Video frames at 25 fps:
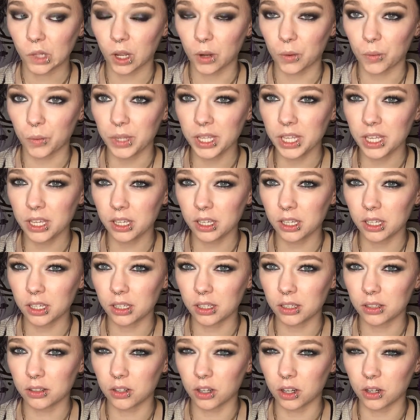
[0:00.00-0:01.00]
a week?
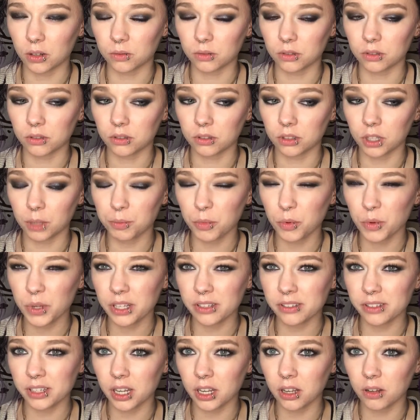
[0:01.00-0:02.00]
No, a couple
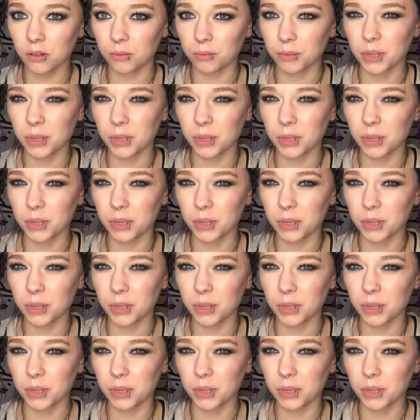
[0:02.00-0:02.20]
weeks now?